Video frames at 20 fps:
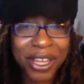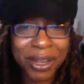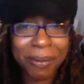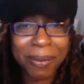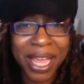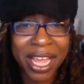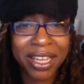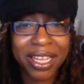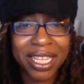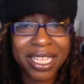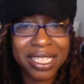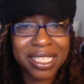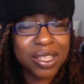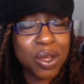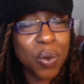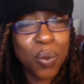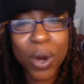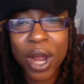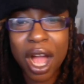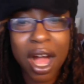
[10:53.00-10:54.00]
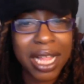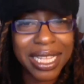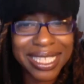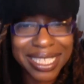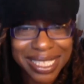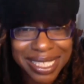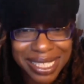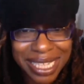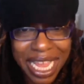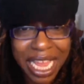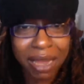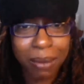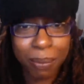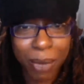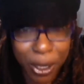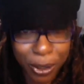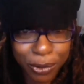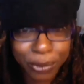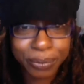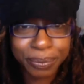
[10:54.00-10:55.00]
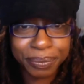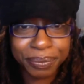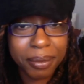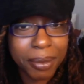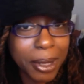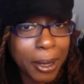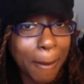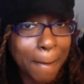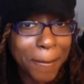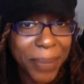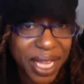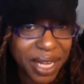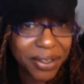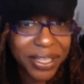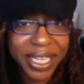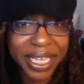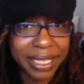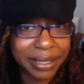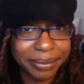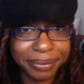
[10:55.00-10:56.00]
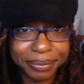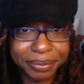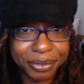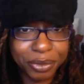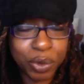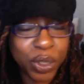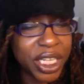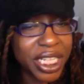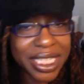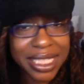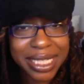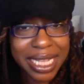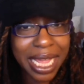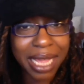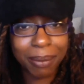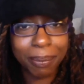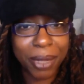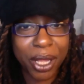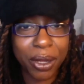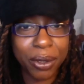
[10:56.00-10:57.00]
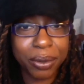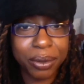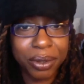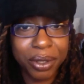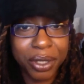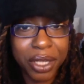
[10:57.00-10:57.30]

Americans, we're all in the same boat, period. We're in the same boat.